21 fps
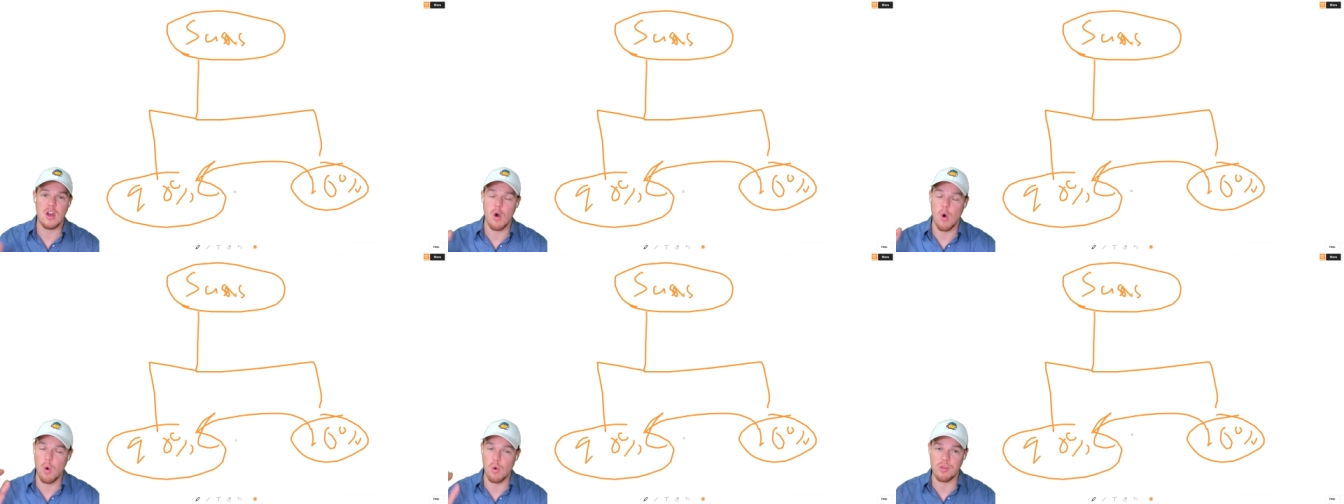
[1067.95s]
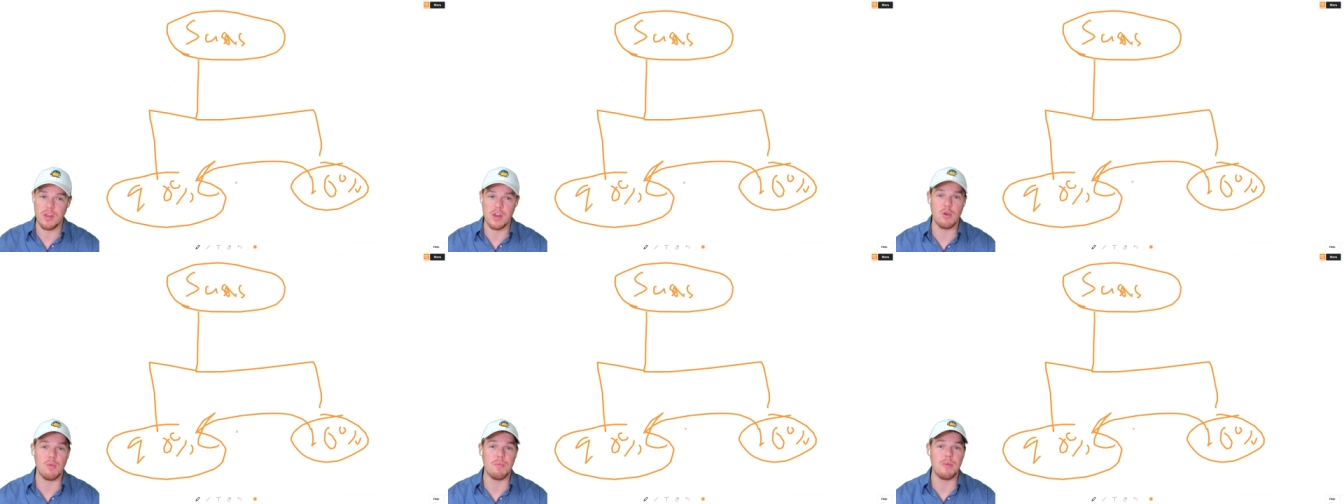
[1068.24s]
oh,
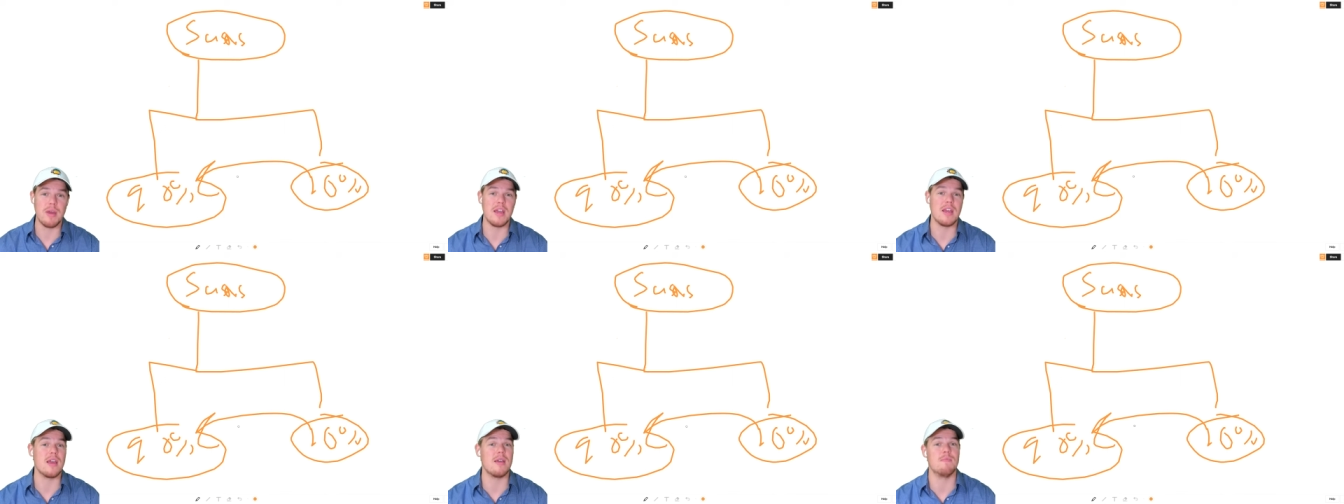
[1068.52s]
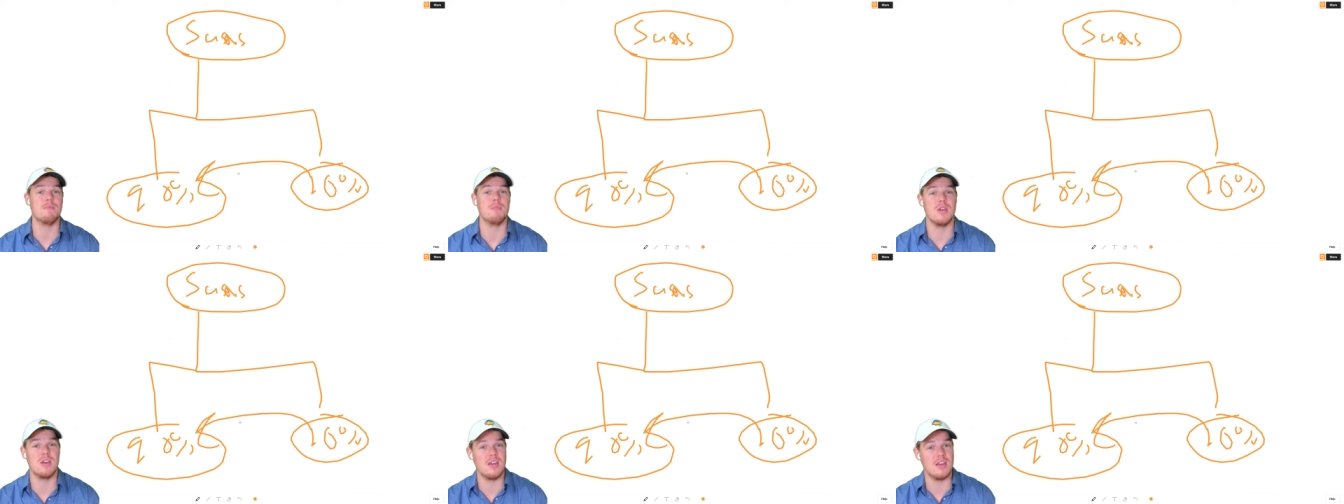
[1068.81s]
they will pay a
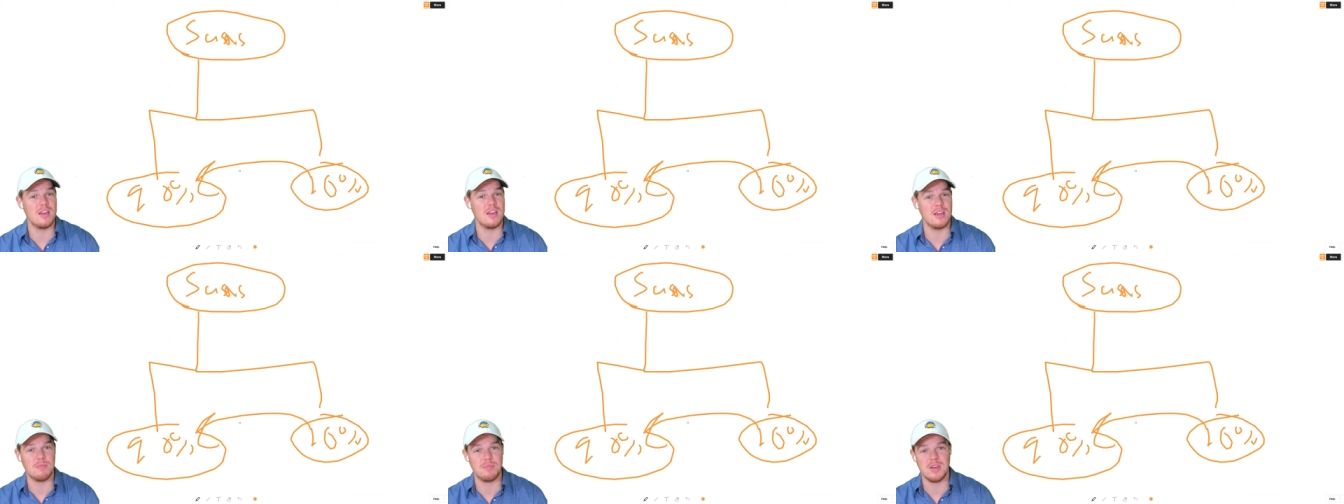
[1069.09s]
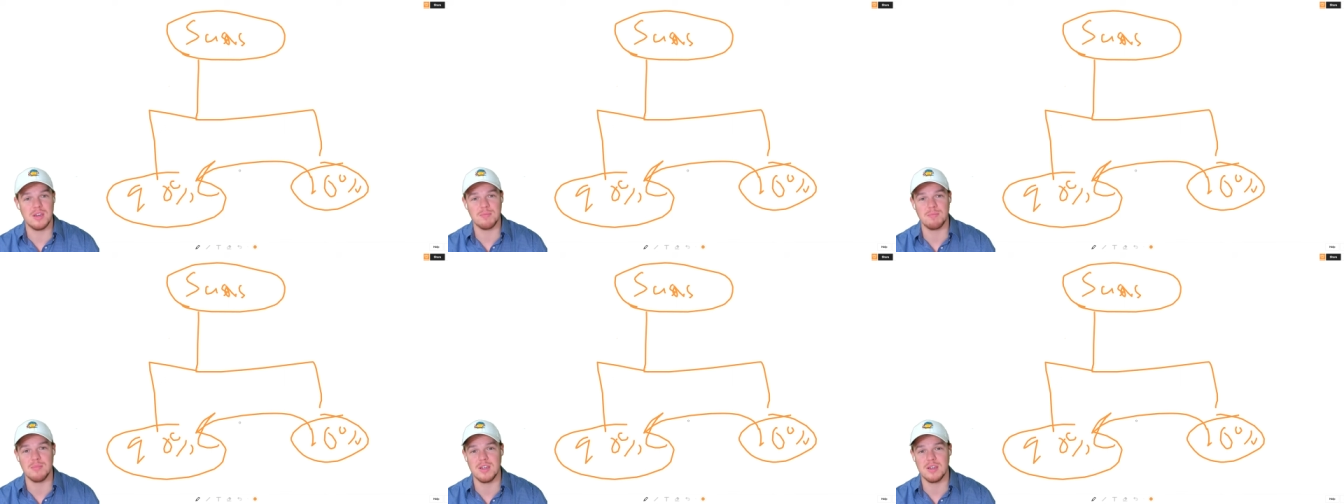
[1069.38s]
big,
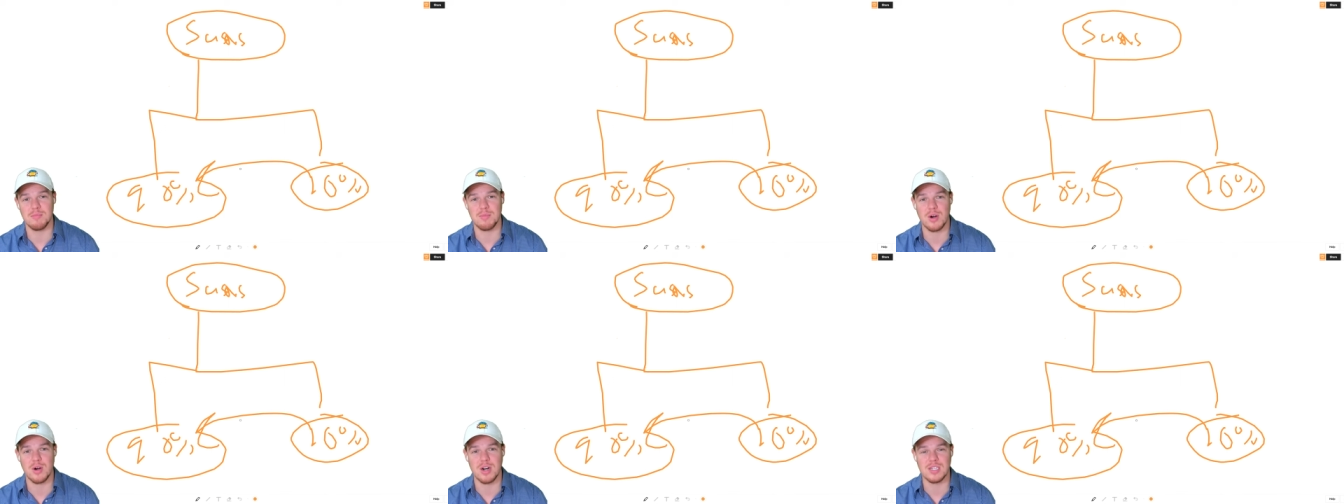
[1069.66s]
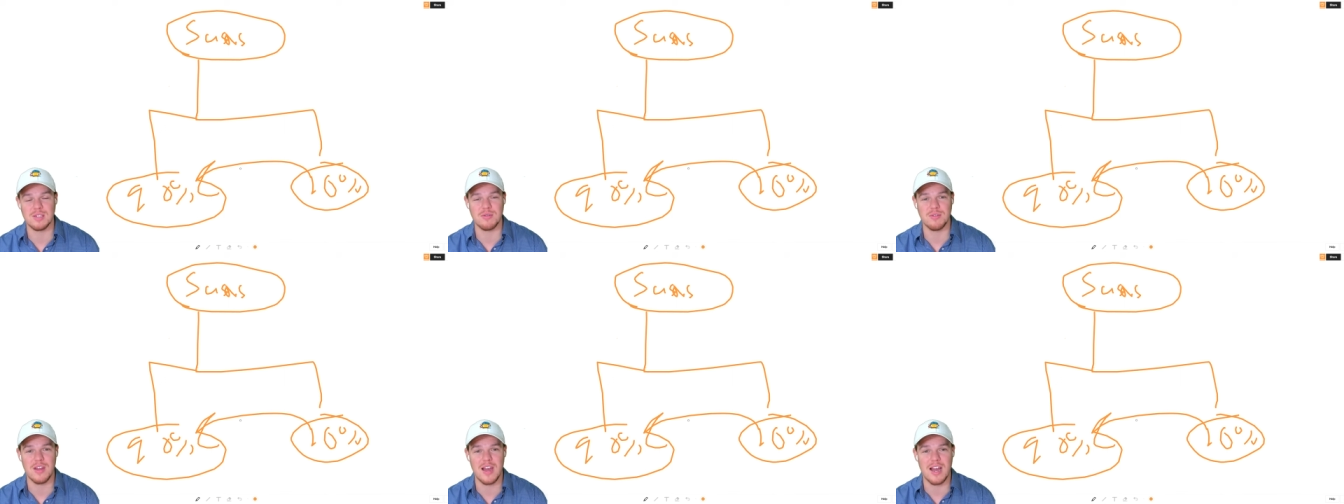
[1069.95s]
big, big price
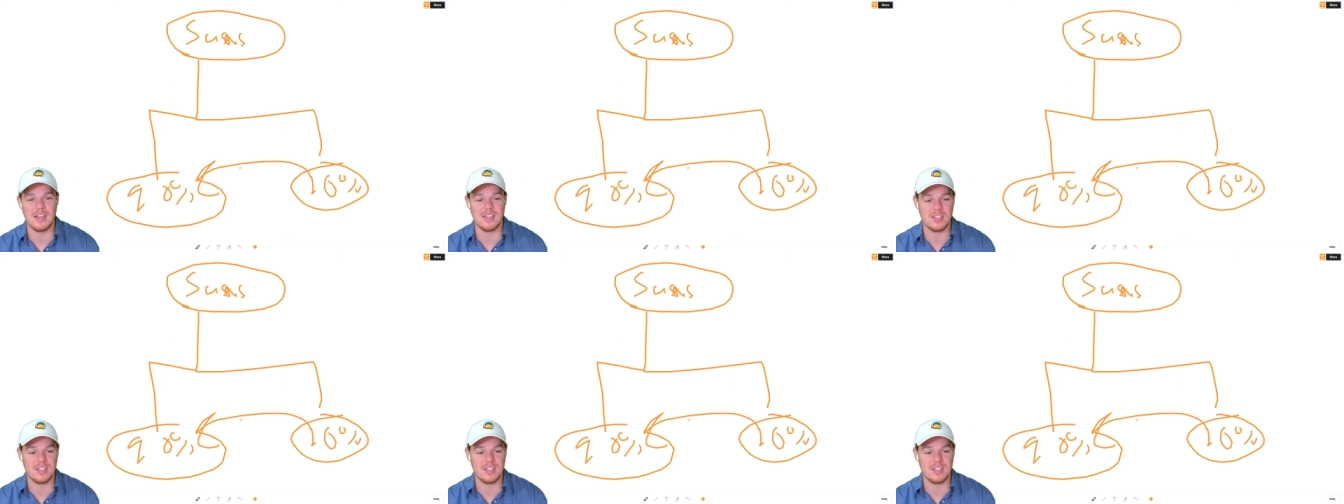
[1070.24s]
for that.